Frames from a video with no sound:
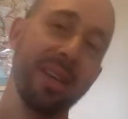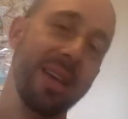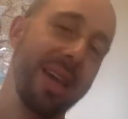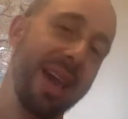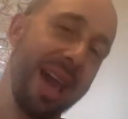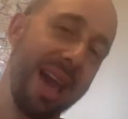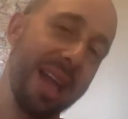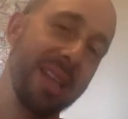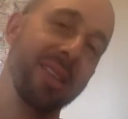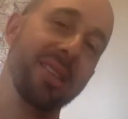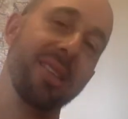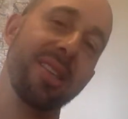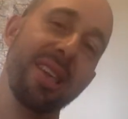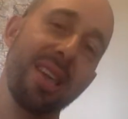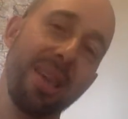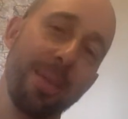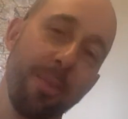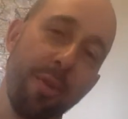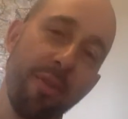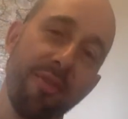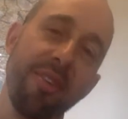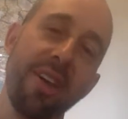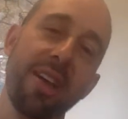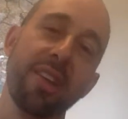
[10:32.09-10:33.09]
Hence the
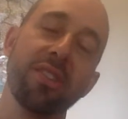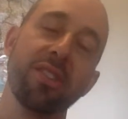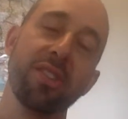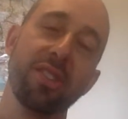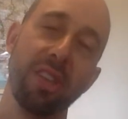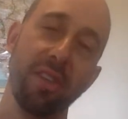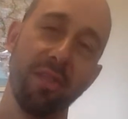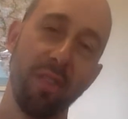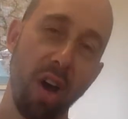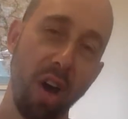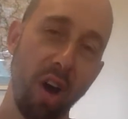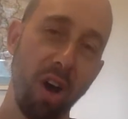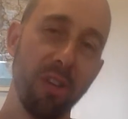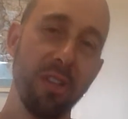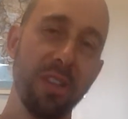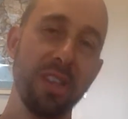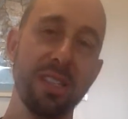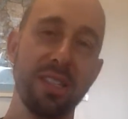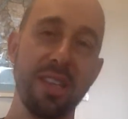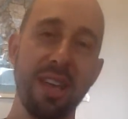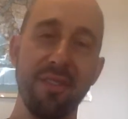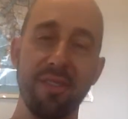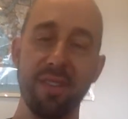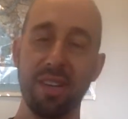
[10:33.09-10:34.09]
imperfections of all
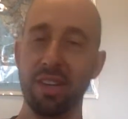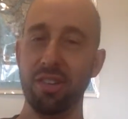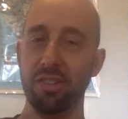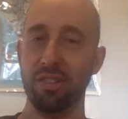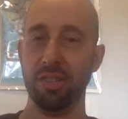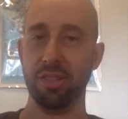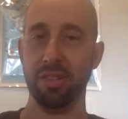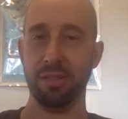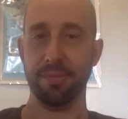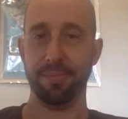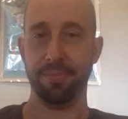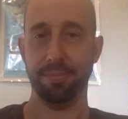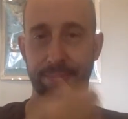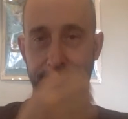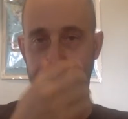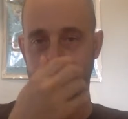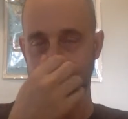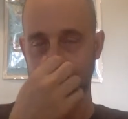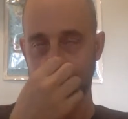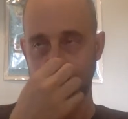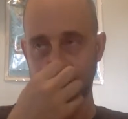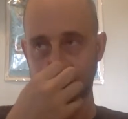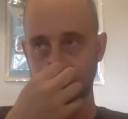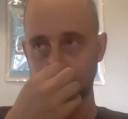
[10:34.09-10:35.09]
these definitions.
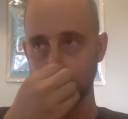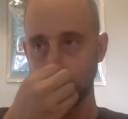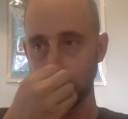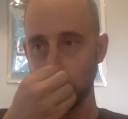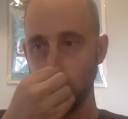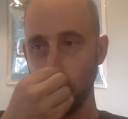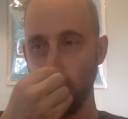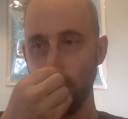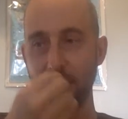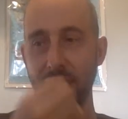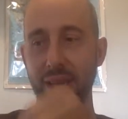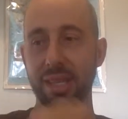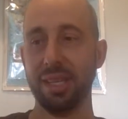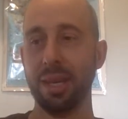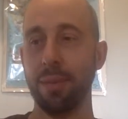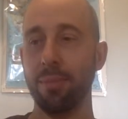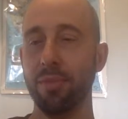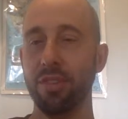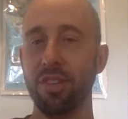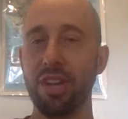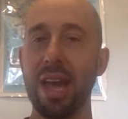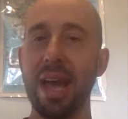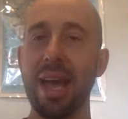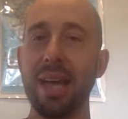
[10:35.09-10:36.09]
What makes
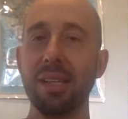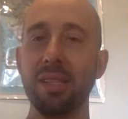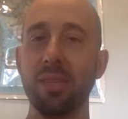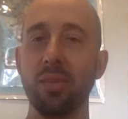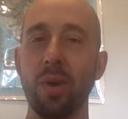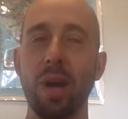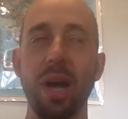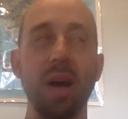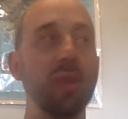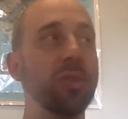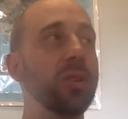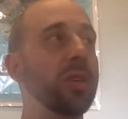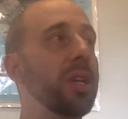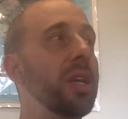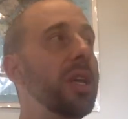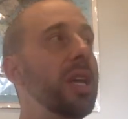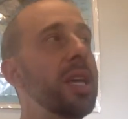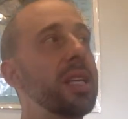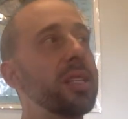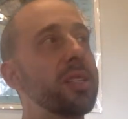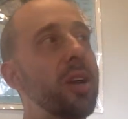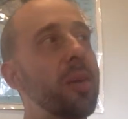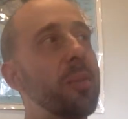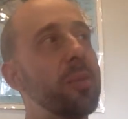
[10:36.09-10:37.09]
something jazz? Well,
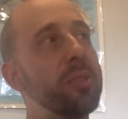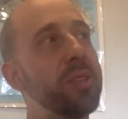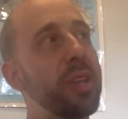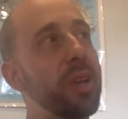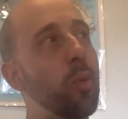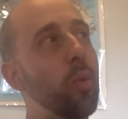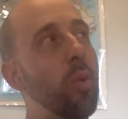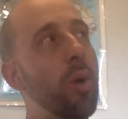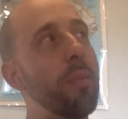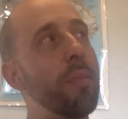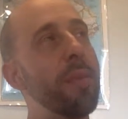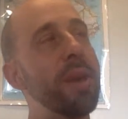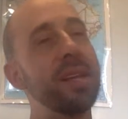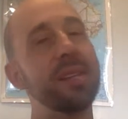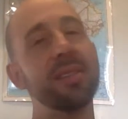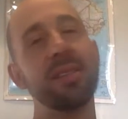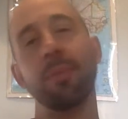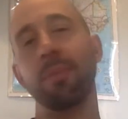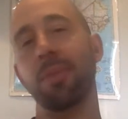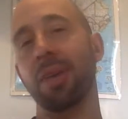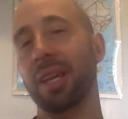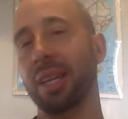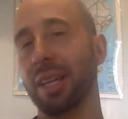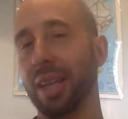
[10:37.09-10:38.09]
it's almost like what makes
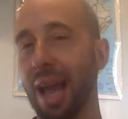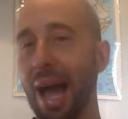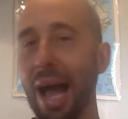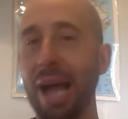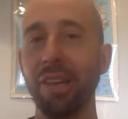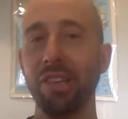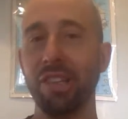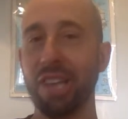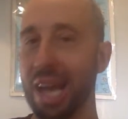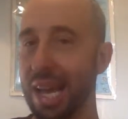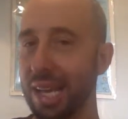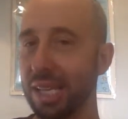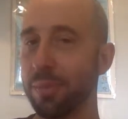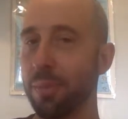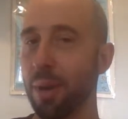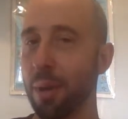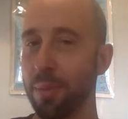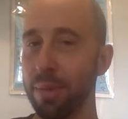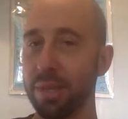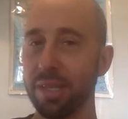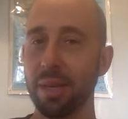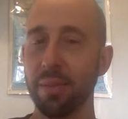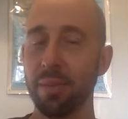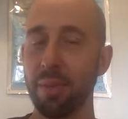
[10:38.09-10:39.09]
something not jazz might
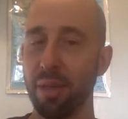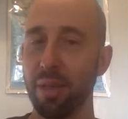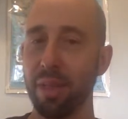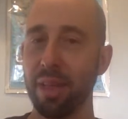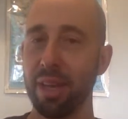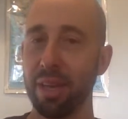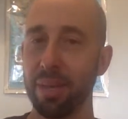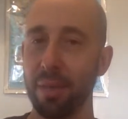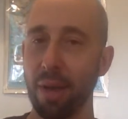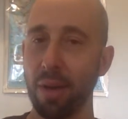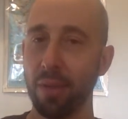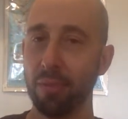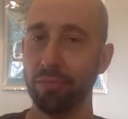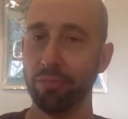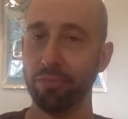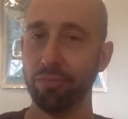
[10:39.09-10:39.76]
be something to think about.